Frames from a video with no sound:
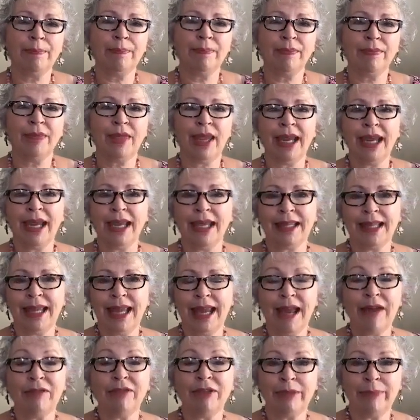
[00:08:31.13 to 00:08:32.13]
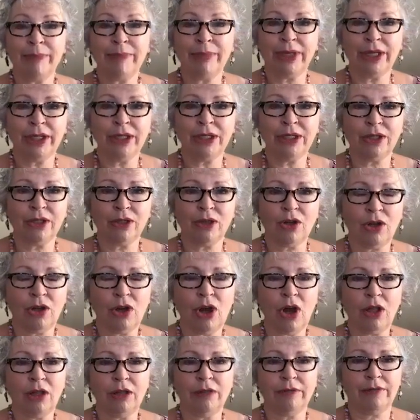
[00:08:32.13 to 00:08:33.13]
They have an opinion on
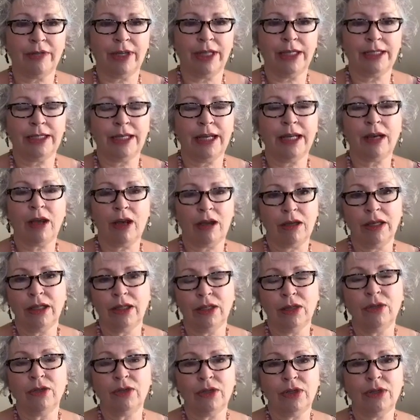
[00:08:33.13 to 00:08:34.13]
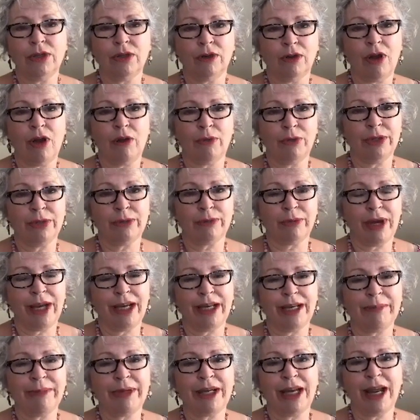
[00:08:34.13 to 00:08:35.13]
all of it, and usually they're always right.
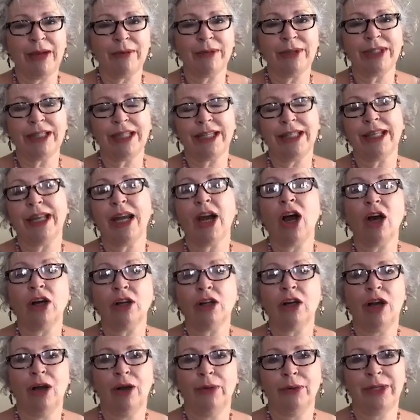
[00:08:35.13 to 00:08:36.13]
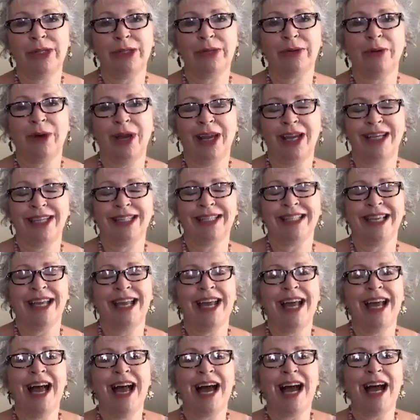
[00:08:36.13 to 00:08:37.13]
I mean, I would say they are always right.
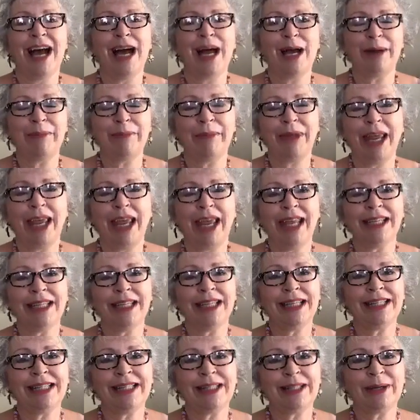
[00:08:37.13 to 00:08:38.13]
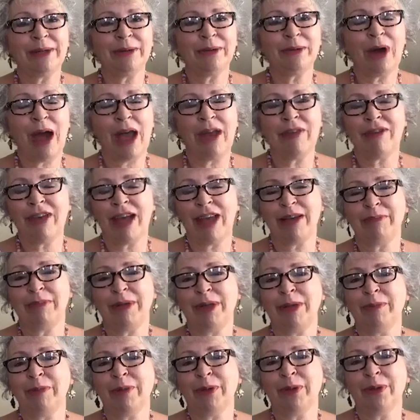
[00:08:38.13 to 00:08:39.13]
And so I've had
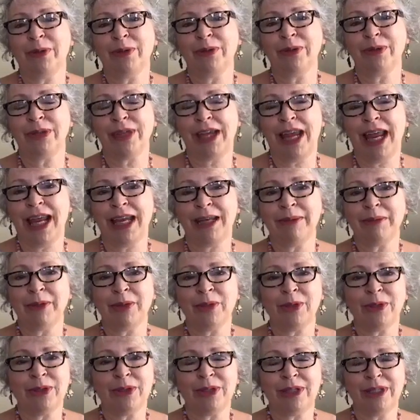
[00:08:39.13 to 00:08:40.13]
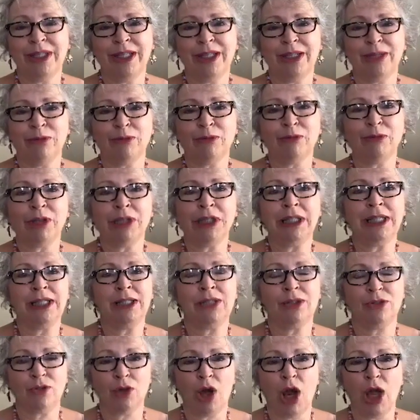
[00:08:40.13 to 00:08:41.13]
people's animals, you know, really
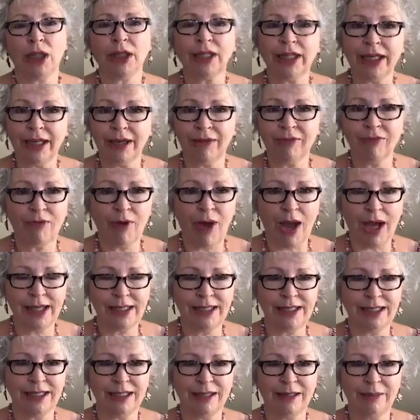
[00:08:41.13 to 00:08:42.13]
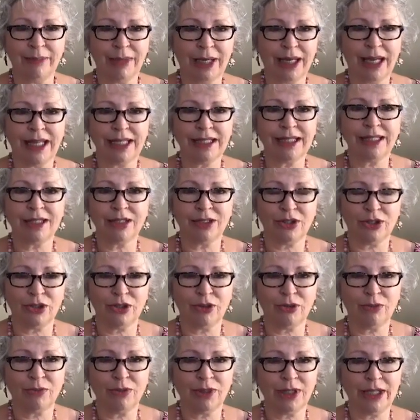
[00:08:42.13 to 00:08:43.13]
strongly advise them against a
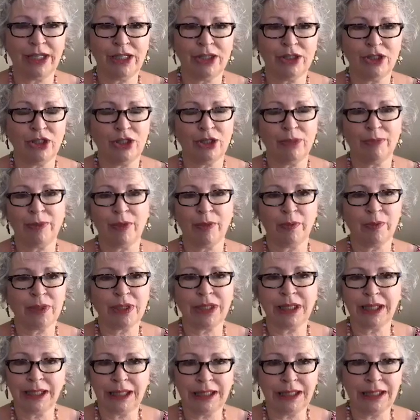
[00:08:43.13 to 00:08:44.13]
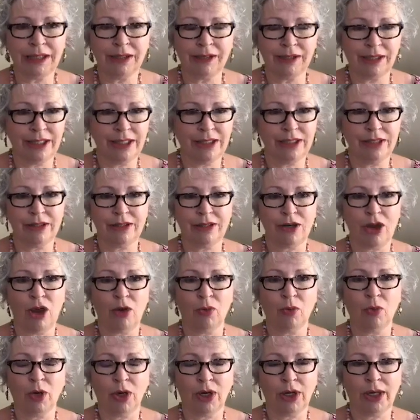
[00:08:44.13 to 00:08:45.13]
certain relationship that was clearly just
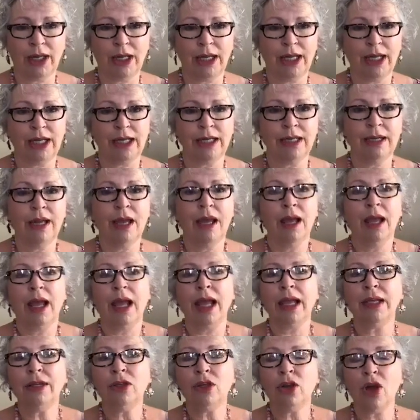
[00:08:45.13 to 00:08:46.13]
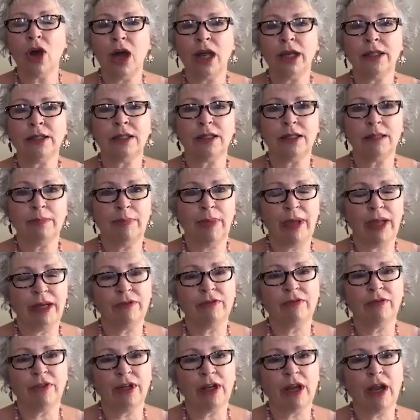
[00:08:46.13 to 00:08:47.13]
not working and not to the
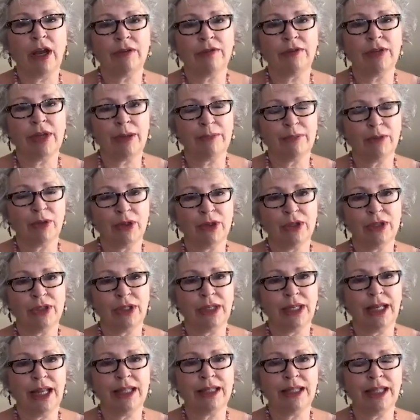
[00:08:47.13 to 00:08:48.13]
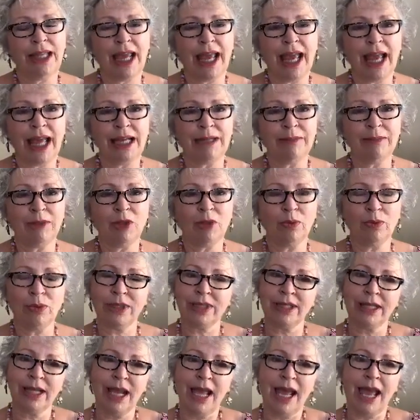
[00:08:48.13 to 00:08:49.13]
benefit of that person. And the animal
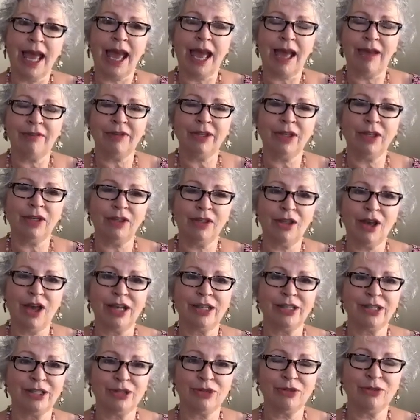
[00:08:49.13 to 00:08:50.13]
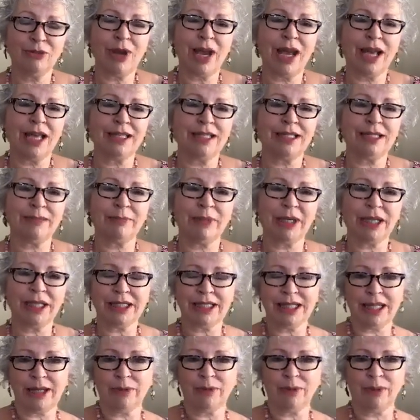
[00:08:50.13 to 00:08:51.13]
was having a lot of stress because
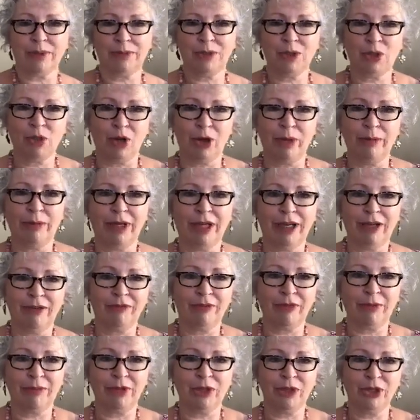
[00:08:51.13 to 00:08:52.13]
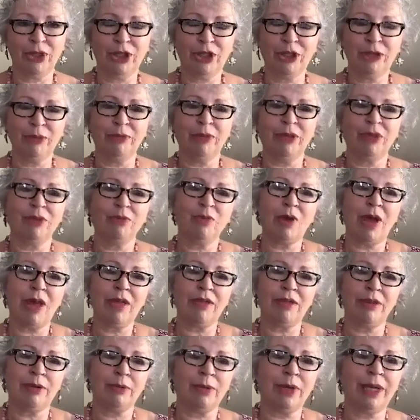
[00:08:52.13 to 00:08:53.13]
they were absorbing it from their human while
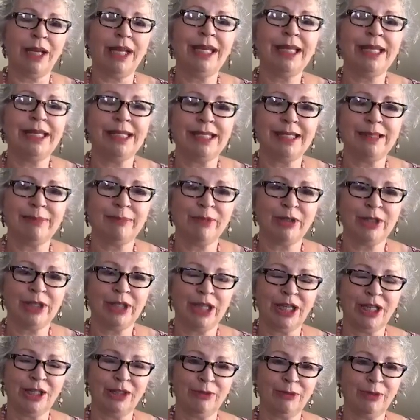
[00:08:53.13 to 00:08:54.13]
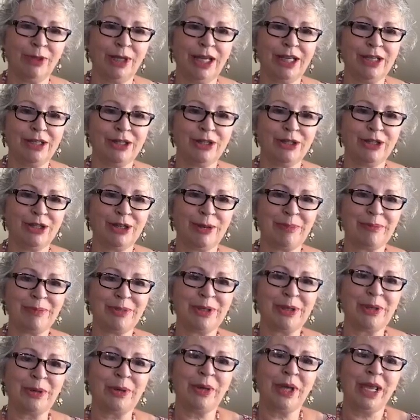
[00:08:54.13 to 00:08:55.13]
they were in this particular relationship.
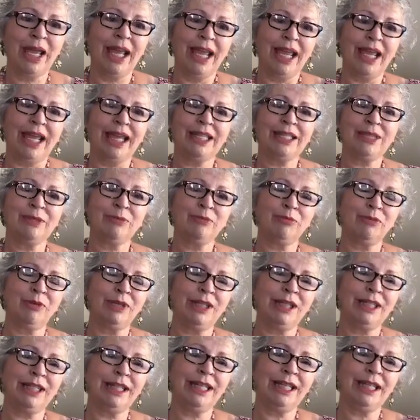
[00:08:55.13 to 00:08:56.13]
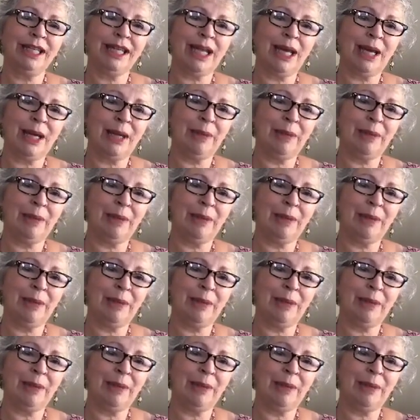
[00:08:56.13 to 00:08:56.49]
So it's really